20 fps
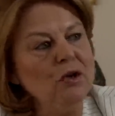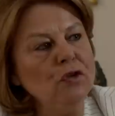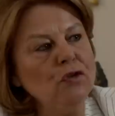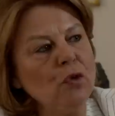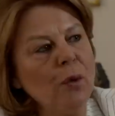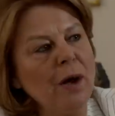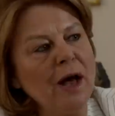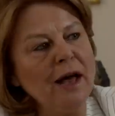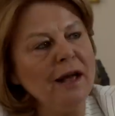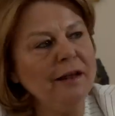
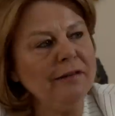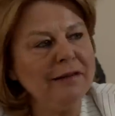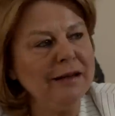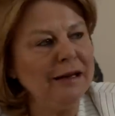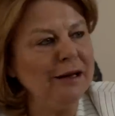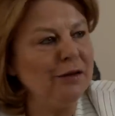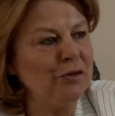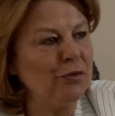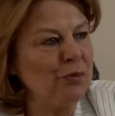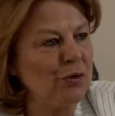So I had
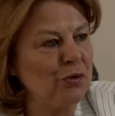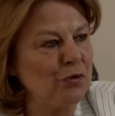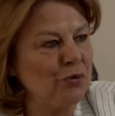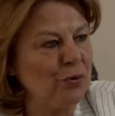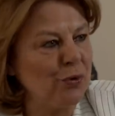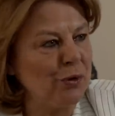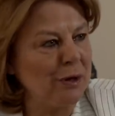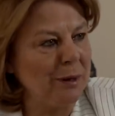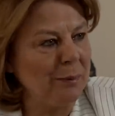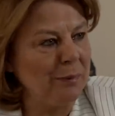dealings with
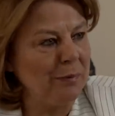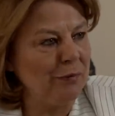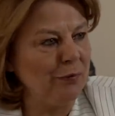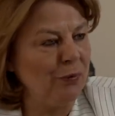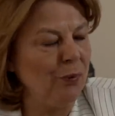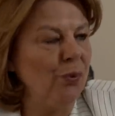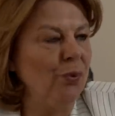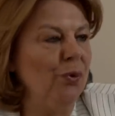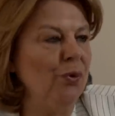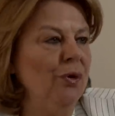Troika
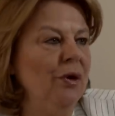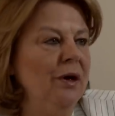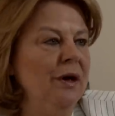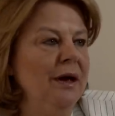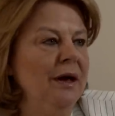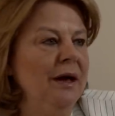before